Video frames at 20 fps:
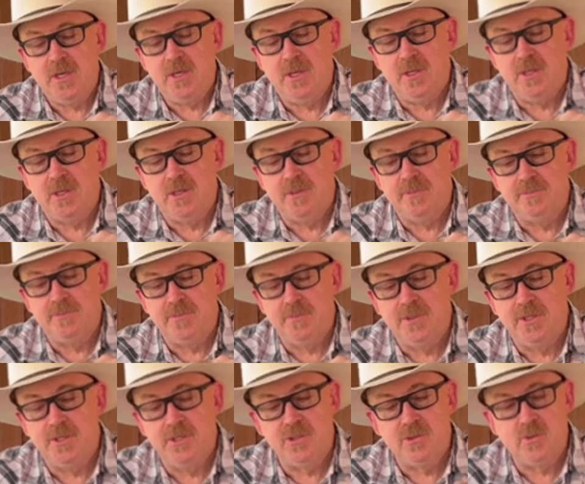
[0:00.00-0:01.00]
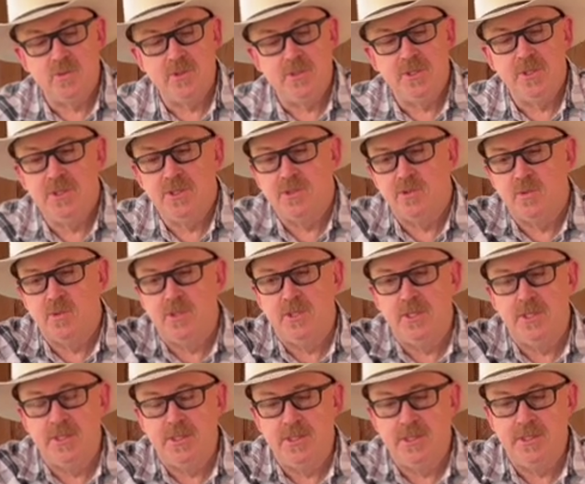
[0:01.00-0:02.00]
uh, this one,
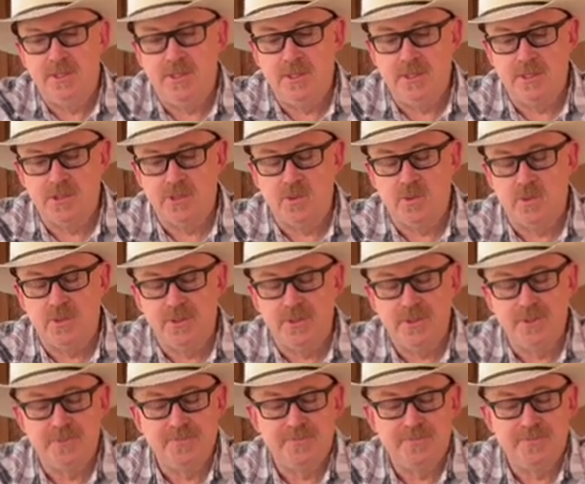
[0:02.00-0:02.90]
and then this one.